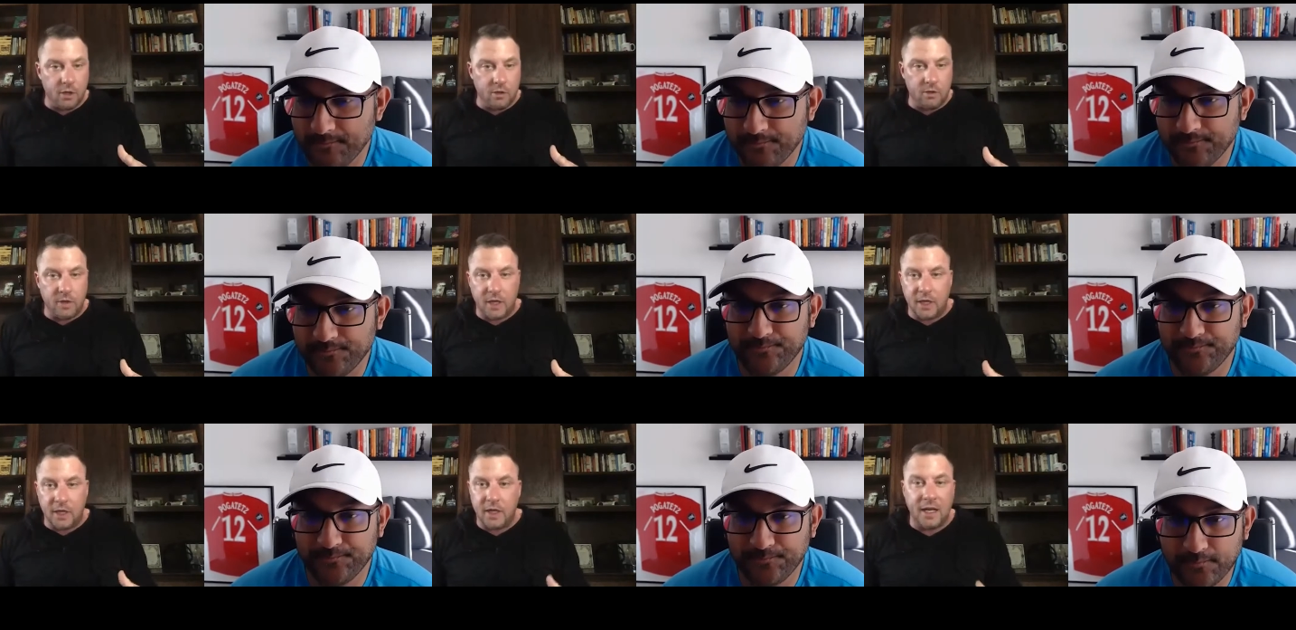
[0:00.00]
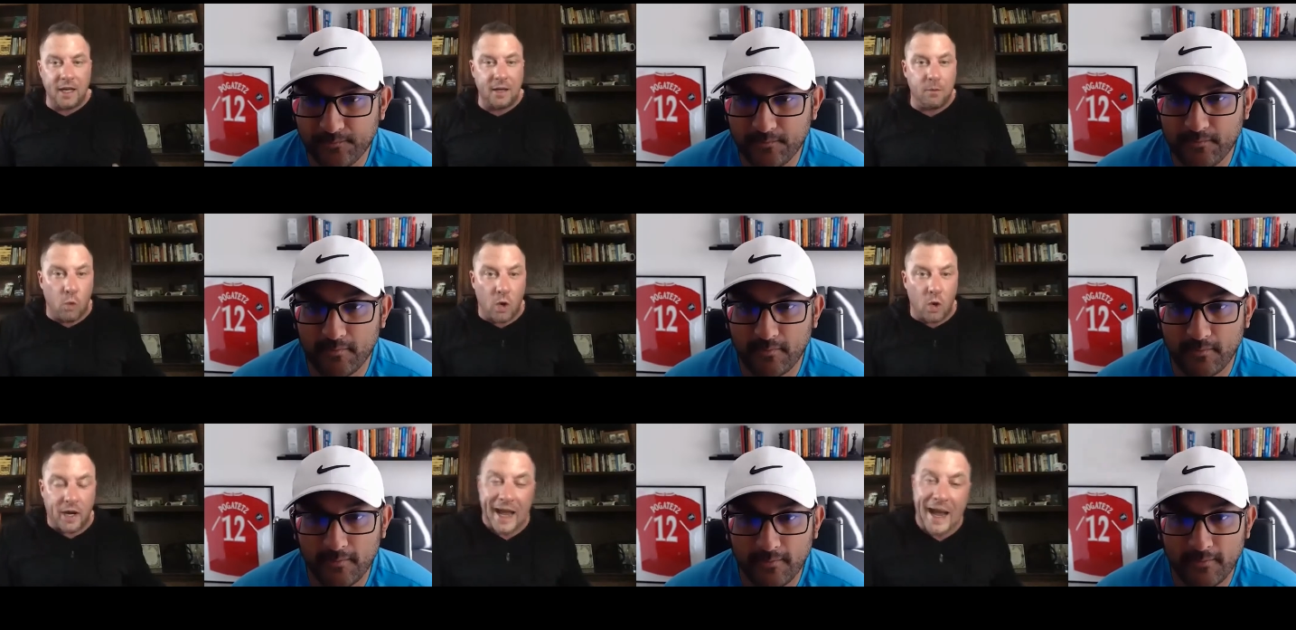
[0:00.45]
Speaker 1: And, and
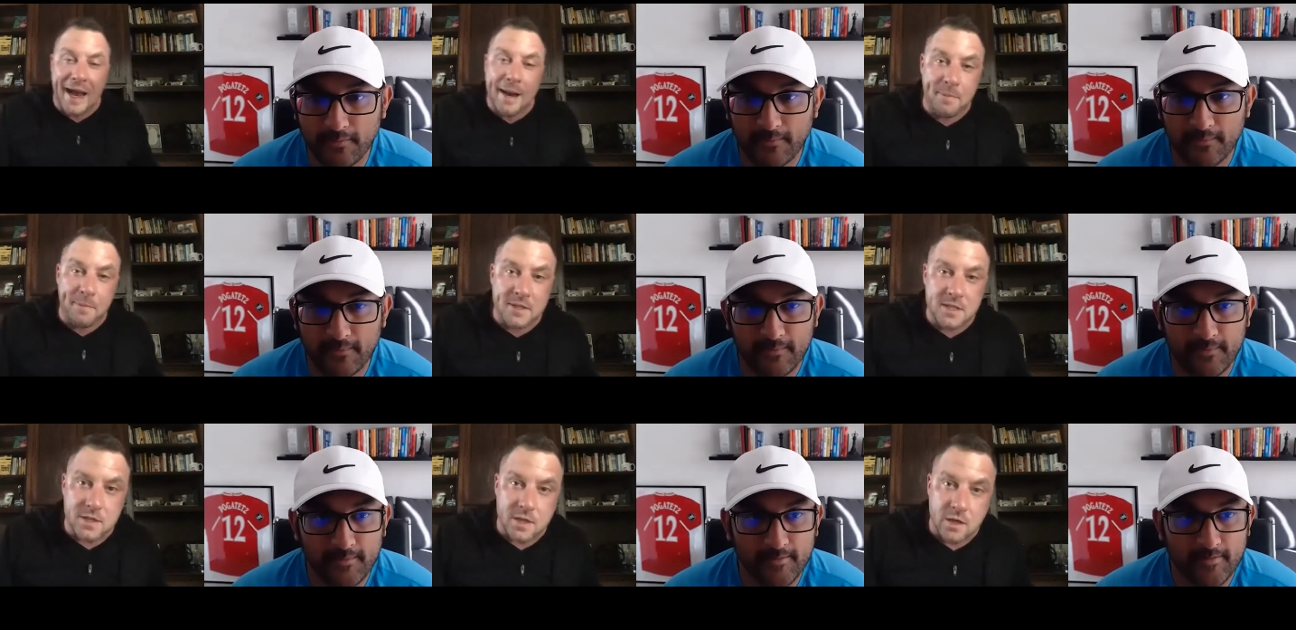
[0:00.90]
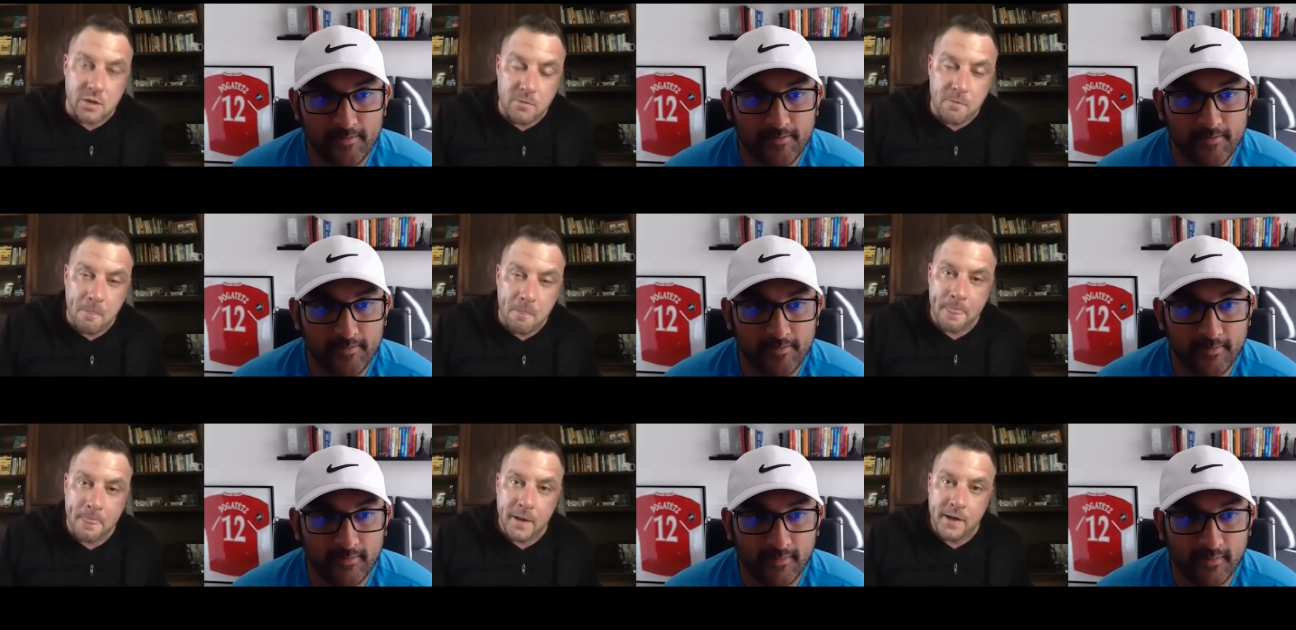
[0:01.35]
what happens though
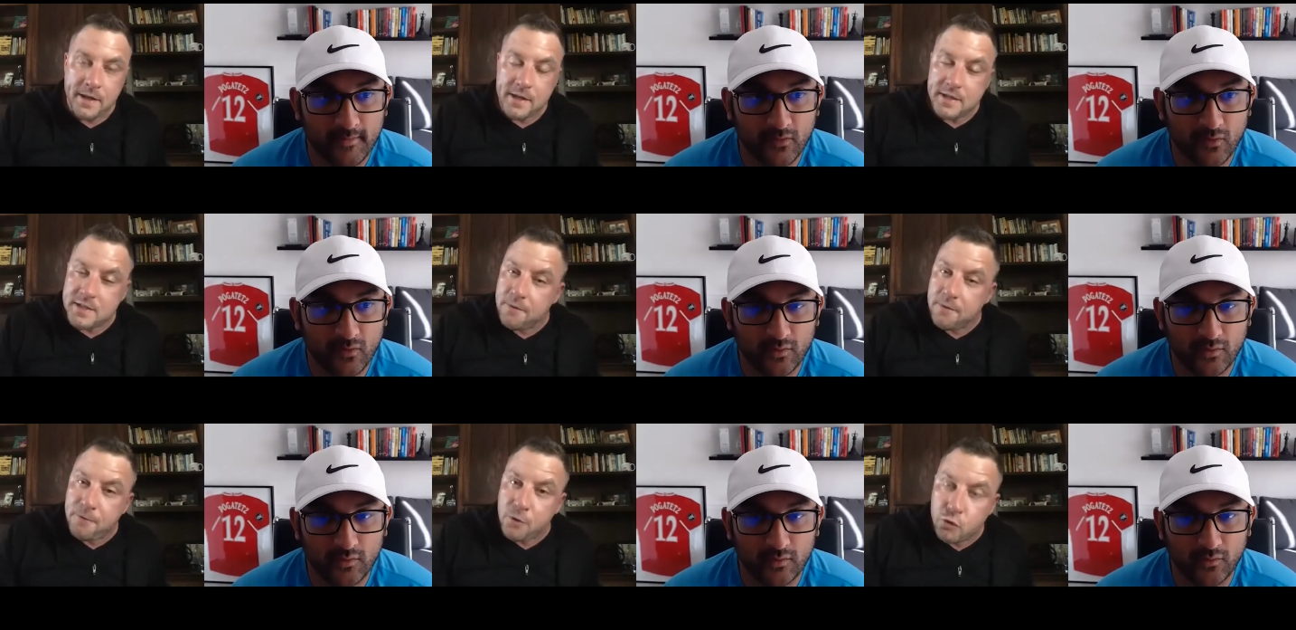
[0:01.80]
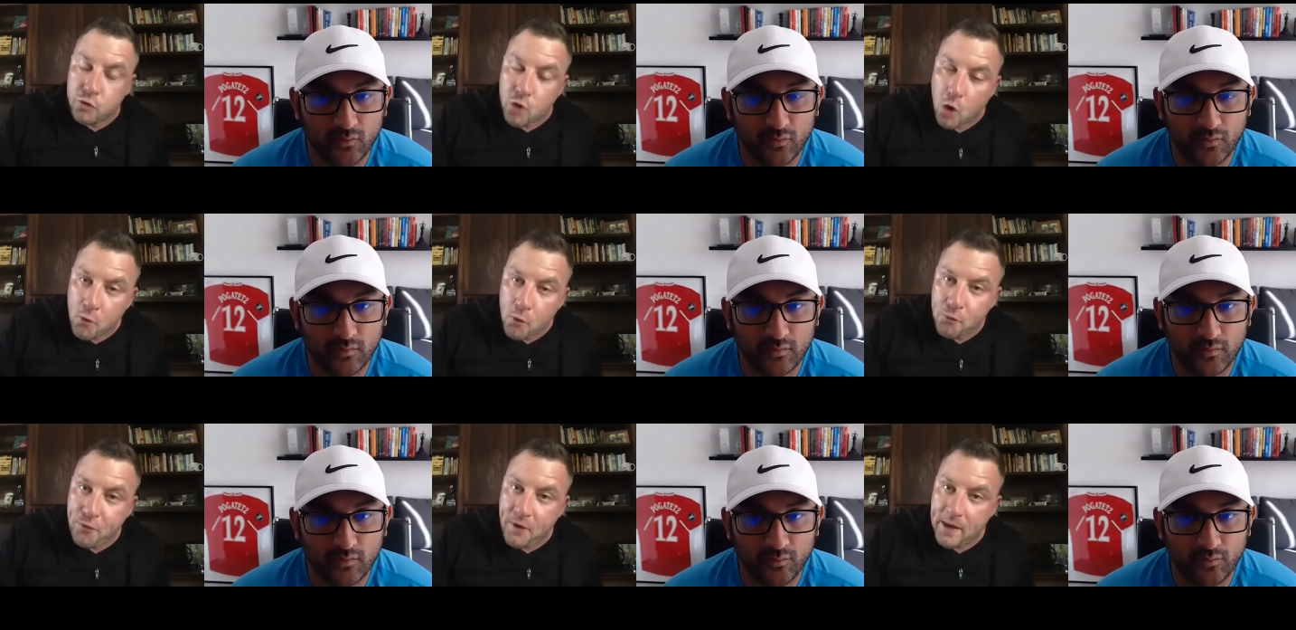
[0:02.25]
is if you don't
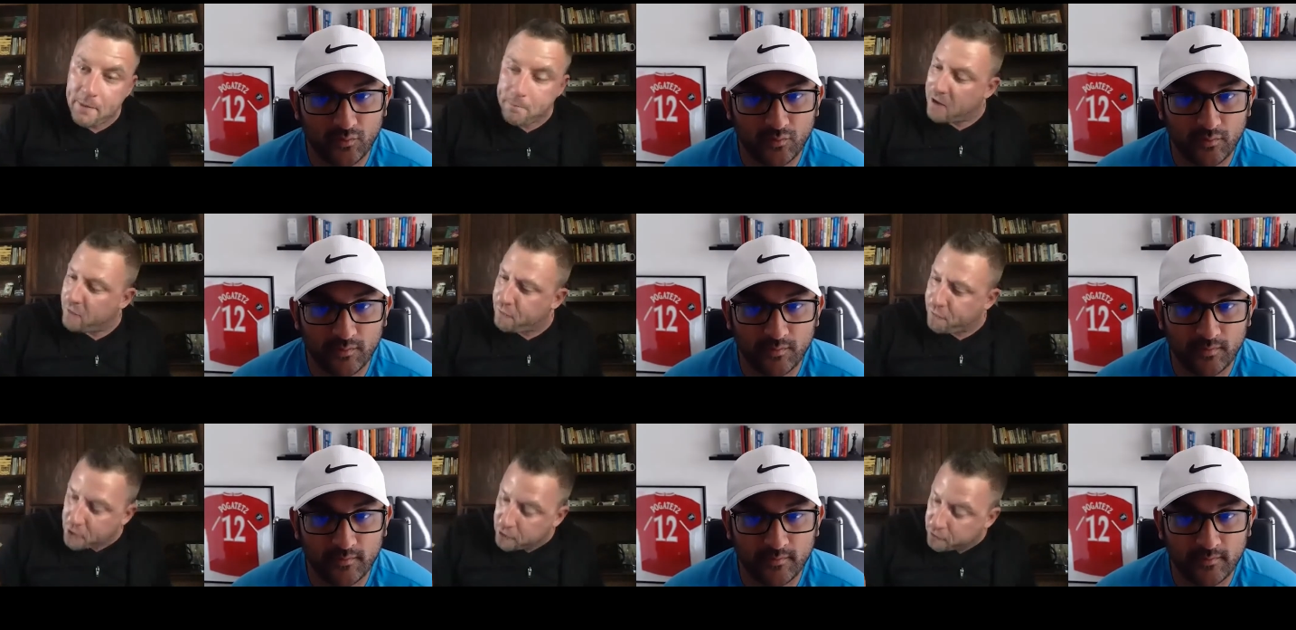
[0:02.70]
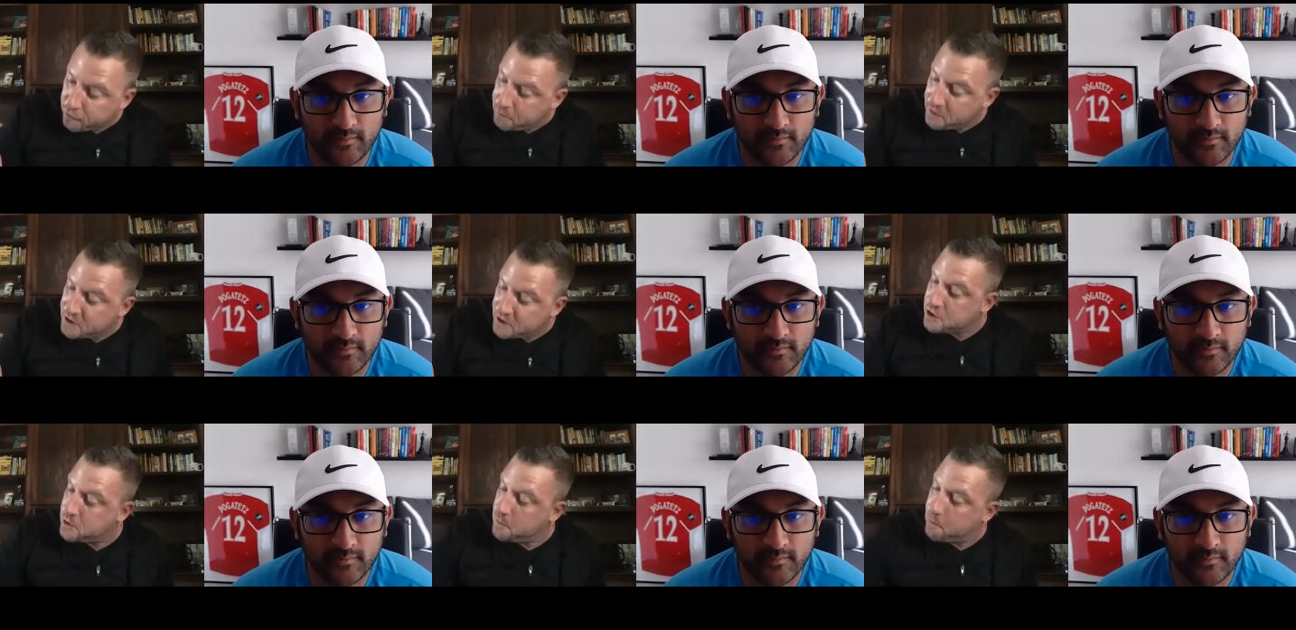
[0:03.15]
find my first
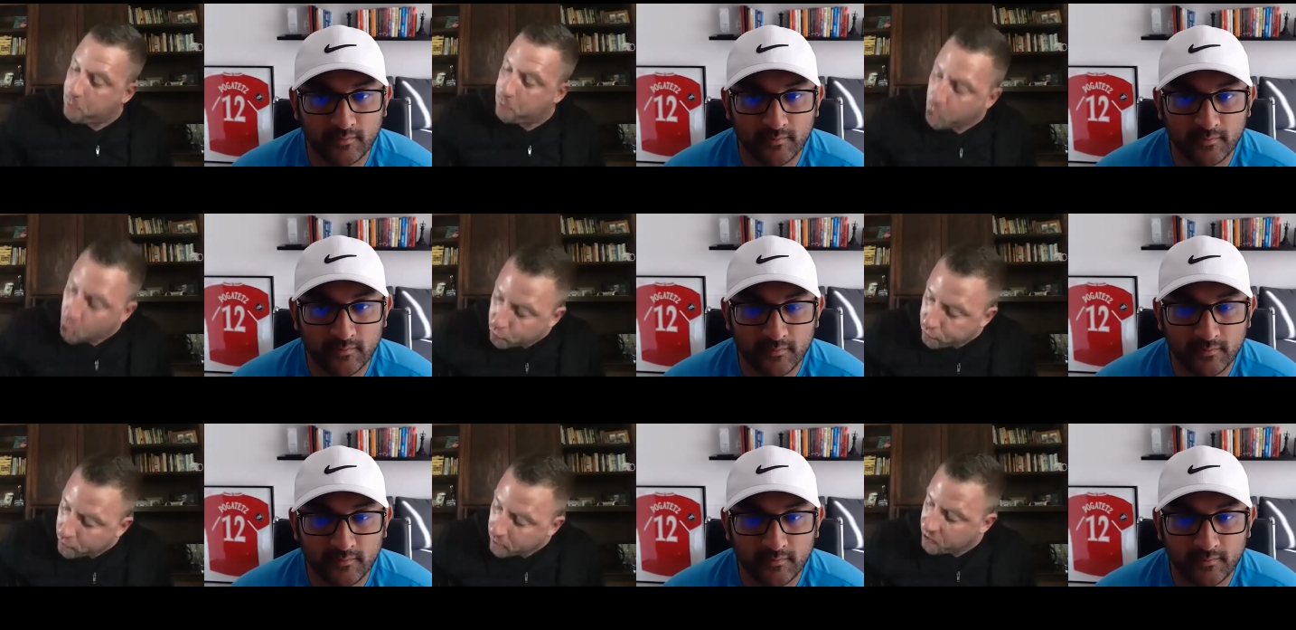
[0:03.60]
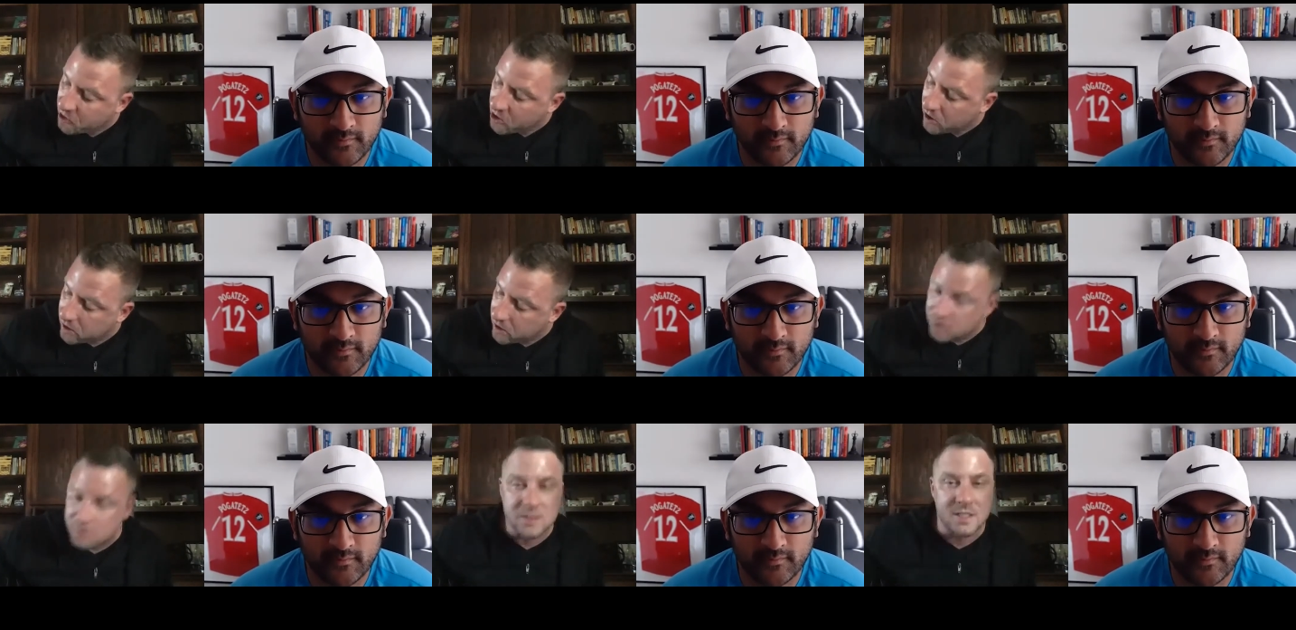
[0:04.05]
mission, prove them
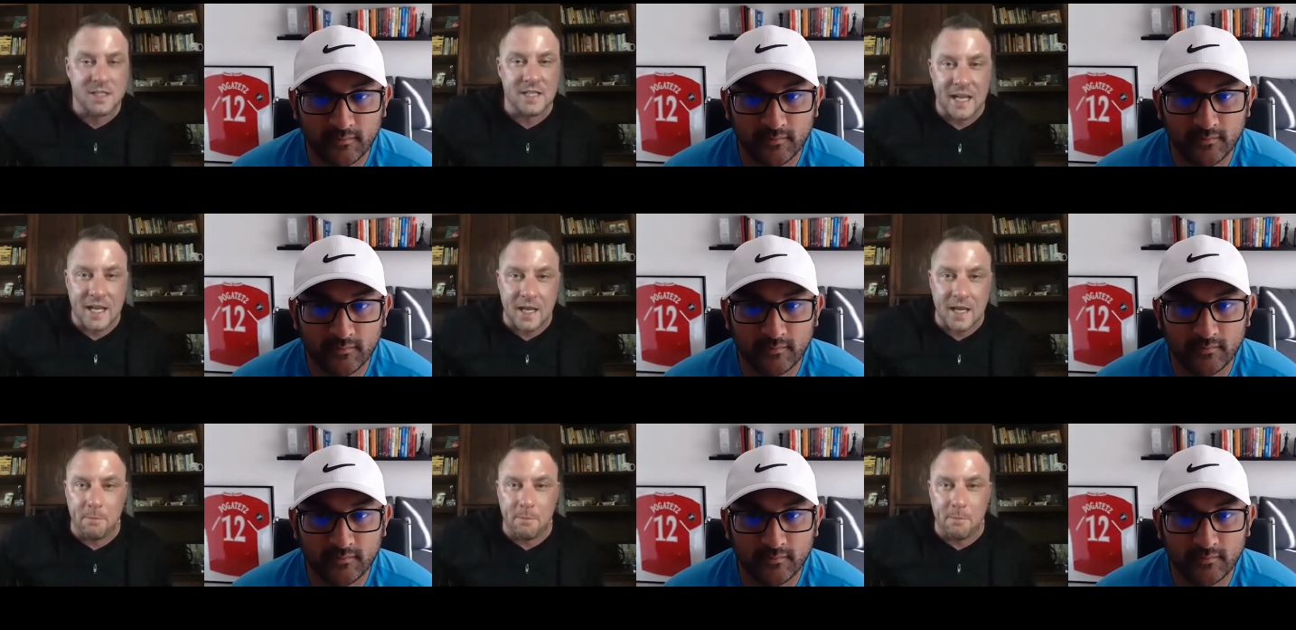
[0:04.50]
wrong. Second